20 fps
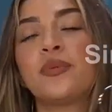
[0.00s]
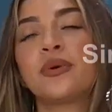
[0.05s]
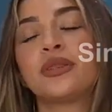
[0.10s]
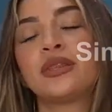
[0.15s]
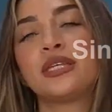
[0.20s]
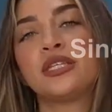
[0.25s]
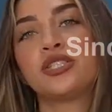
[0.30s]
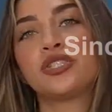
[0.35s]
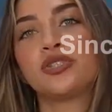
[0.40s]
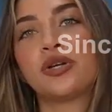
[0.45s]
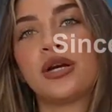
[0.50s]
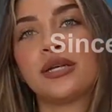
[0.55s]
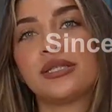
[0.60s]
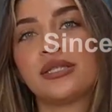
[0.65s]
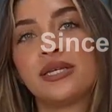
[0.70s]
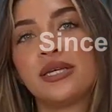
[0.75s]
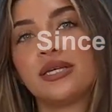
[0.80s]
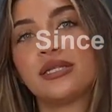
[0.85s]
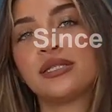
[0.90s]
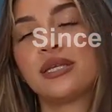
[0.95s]
with these
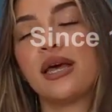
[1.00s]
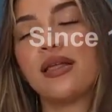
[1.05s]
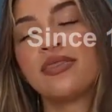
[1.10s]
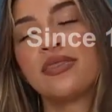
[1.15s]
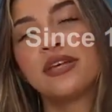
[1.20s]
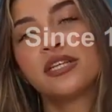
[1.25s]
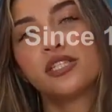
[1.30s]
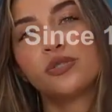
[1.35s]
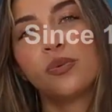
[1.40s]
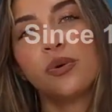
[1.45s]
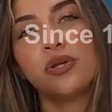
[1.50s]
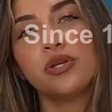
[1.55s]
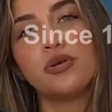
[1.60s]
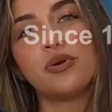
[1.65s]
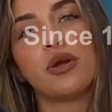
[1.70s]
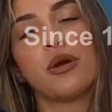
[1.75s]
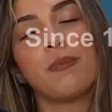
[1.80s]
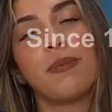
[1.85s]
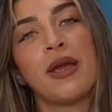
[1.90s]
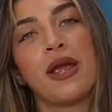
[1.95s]
dresses, this one you
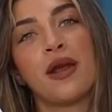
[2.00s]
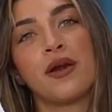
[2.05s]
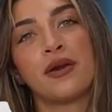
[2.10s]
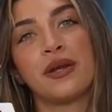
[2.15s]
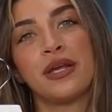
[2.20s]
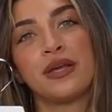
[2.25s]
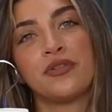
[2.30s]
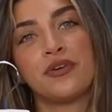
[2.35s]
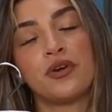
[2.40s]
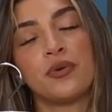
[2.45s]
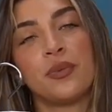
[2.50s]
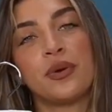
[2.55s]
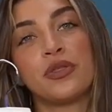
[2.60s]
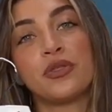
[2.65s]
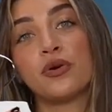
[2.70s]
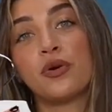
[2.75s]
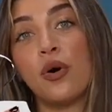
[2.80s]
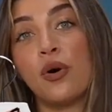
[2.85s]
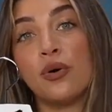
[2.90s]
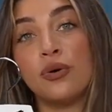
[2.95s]
could pair either with
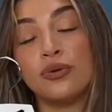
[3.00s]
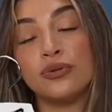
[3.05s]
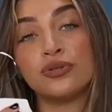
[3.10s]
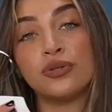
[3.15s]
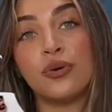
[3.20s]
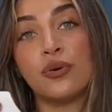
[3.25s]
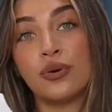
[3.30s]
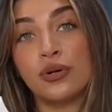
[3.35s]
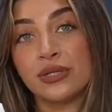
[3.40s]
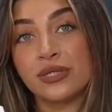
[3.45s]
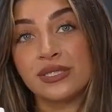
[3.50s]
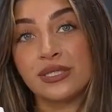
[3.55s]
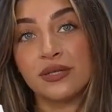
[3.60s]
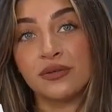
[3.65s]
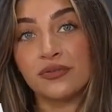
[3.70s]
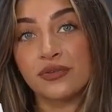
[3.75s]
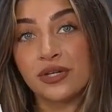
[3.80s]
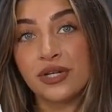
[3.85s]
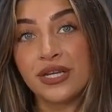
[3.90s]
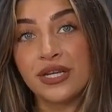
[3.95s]
gold or
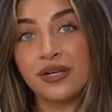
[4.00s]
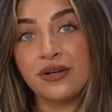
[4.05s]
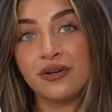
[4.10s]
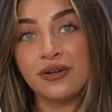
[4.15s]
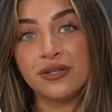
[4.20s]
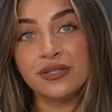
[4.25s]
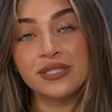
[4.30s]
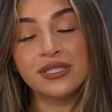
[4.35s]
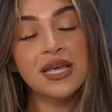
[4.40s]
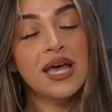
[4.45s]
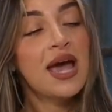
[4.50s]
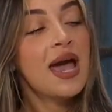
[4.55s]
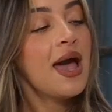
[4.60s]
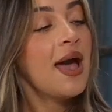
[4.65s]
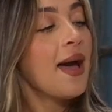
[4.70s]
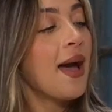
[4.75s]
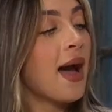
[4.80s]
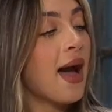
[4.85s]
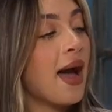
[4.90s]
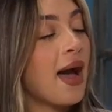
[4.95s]
silver heels.
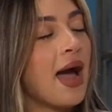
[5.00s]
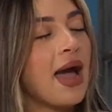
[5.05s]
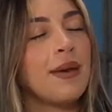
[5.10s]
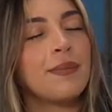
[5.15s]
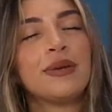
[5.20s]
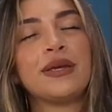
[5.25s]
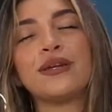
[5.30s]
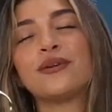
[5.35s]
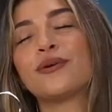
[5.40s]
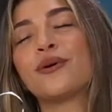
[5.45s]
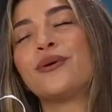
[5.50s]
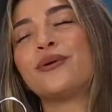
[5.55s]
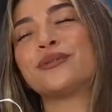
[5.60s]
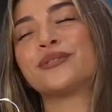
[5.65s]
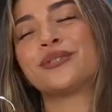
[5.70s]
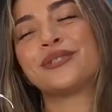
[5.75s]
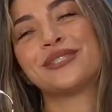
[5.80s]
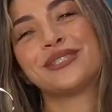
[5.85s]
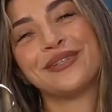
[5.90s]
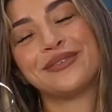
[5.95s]
I mean
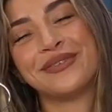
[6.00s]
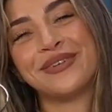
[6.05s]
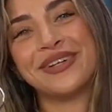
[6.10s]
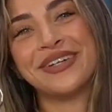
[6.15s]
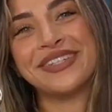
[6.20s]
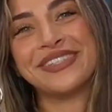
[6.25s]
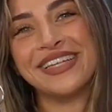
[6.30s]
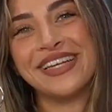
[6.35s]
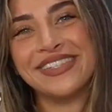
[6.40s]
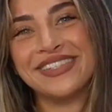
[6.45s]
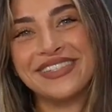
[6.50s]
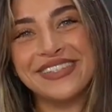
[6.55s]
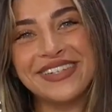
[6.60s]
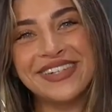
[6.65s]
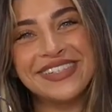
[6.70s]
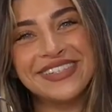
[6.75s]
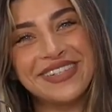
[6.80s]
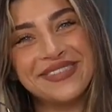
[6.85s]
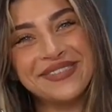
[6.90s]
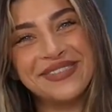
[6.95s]
gold or silver
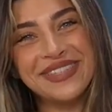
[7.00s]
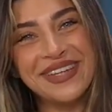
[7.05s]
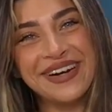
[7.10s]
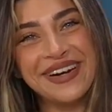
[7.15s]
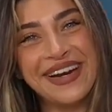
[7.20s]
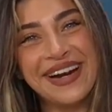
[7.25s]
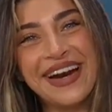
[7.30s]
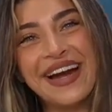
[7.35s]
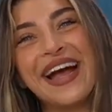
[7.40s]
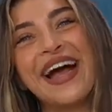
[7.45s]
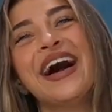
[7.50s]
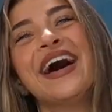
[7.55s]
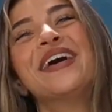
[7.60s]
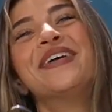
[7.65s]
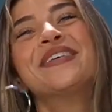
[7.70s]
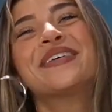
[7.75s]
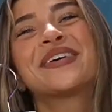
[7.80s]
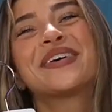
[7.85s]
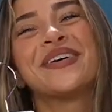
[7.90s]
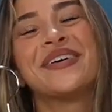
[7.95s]
accessories, I'm sorry.
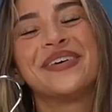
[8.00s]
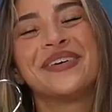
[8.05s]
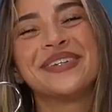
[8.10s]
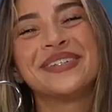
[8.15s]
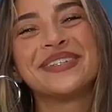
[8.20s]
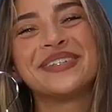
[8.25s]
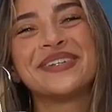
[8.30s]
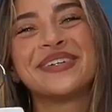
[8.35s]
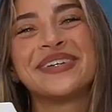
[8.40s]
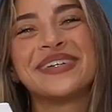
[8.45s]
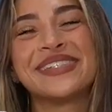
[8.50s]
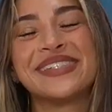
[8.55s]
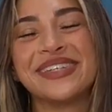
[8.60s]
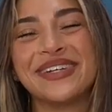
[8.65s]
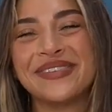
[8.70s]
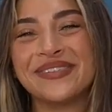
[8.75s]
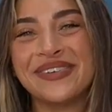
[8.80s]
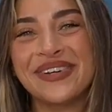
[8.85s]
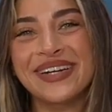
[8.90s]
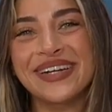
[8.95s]
Gold or
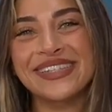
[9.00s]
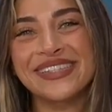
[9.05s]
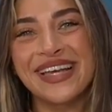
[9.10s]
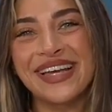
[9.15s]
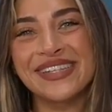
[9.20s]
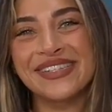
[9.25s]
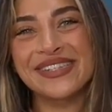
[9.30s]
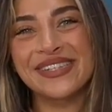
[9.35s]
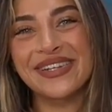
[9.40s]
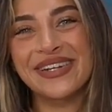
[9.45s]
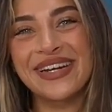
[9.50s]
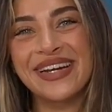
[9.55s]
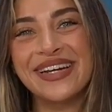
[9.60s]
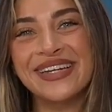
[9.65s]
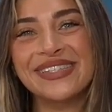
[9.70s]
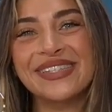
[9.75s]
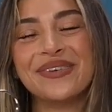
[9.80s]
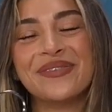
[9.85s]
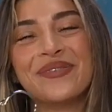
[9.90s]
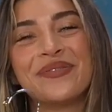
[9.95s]
silver
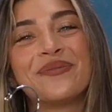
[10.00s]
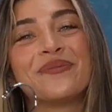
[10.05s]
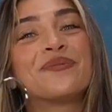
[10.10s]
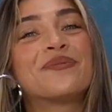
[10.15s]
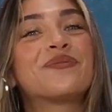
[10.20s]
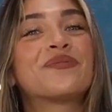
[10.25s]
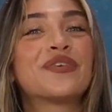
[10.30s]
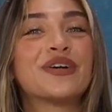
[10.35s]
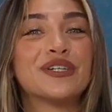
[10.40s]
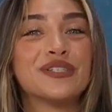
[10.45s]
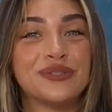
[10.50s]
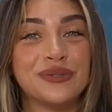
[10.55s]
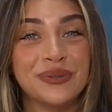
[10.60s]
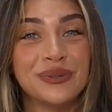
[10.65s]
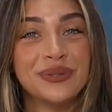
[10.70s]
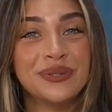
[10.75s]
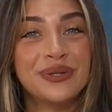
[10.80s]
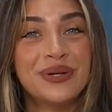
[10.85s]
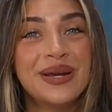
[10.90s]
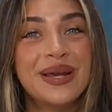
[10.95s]
accessories for
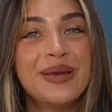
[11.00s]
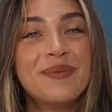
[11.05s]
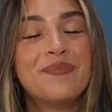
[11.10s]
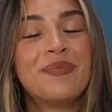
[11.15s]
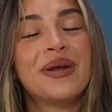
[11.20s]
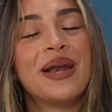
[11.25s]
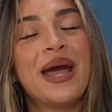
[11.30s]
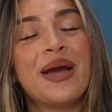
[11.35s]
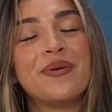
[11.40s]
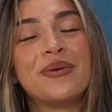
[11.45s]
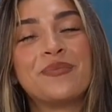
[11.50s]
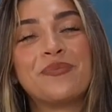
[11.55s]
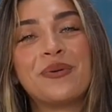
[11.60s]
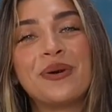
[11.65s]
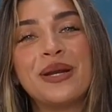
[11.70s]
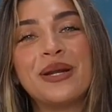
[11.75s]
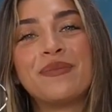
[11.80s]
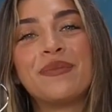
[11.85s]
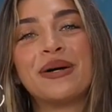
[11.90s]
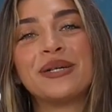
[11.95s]
jewelry, but I would
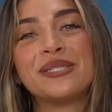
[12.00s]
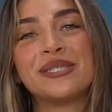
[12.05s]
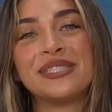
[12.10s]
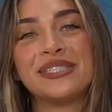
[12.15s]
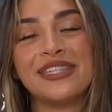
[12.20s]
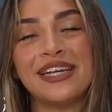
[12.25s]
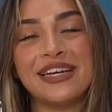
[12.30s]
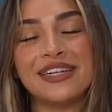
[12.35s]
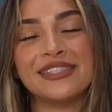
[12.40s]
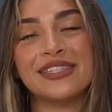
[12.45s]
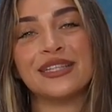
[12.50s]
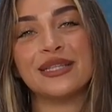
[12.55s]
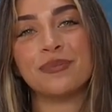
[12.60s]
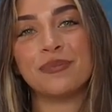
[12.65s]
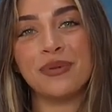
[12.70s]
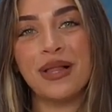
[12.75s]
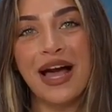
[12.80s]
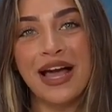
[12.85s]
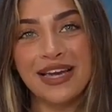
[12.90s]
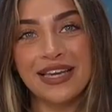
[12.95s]
pretty much stick to the
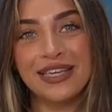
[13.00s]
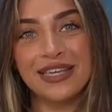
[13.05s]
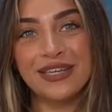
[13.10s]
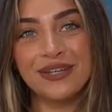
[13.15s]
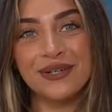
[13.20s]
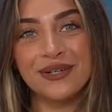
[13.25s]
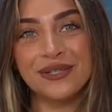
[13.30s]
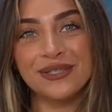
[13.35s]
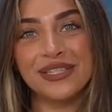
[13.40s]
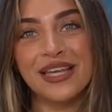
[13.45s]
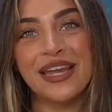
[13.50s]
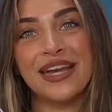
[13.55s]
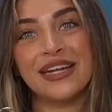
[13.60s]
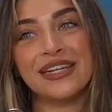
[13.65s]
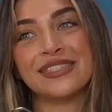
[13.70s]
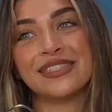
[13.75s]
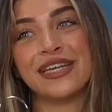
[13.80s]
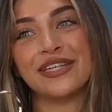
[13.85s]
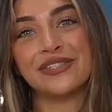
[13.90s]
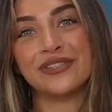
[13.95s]
black heels and
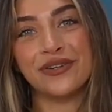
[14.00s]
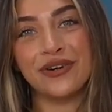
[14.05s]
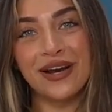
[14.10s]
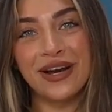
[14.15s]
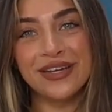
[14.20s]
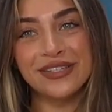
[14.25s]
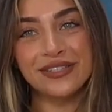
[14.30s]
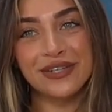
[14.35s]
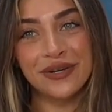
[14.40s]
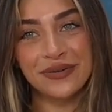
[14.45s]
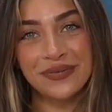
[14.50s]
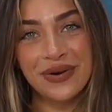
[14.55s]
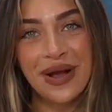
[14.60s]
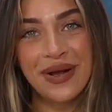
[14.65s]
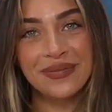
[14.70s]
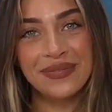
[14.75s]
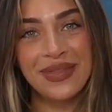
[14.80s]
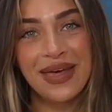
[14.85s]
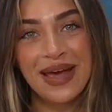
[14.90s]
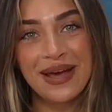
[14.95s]
accessorize
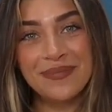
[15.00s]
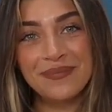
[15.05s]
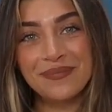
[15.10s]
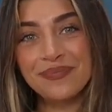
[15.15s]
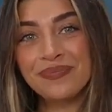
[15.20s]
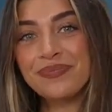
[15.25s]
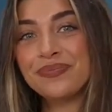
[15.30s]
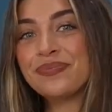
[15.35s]
around them.